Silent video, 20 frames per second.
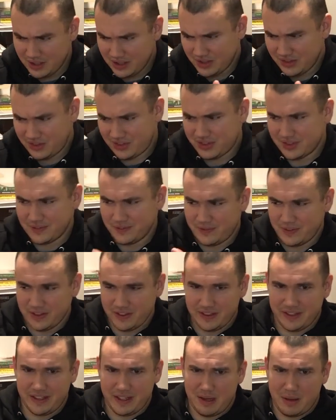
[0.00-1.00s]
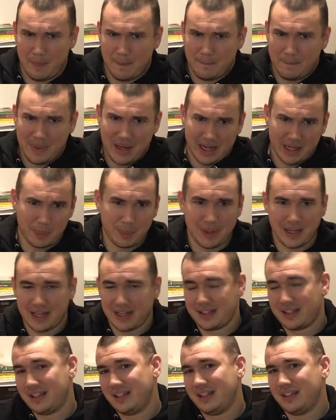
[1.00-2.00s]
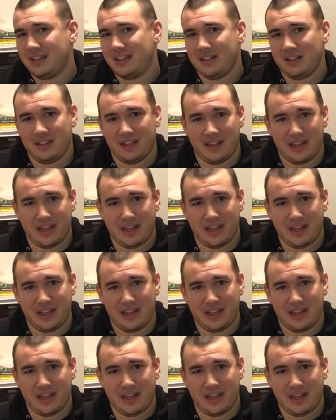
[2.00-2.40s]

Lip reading: civilian backpacking